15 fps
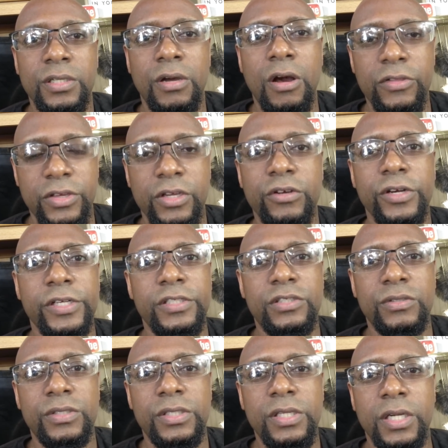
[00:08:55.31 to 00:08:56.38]
All the
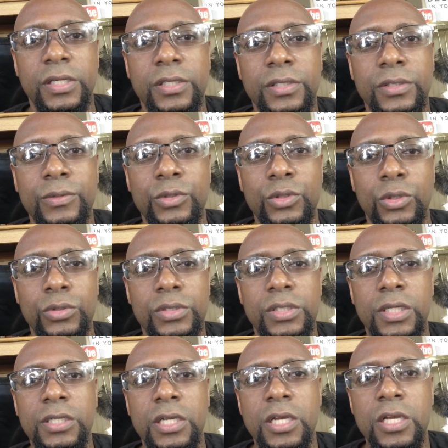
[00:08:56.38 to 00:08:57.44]
ingredients are in there. You know what I'm
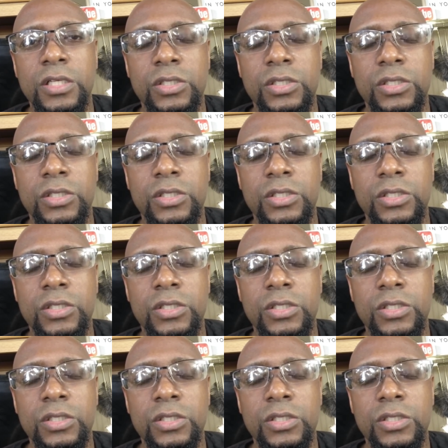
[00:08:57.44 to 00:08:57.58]
saying?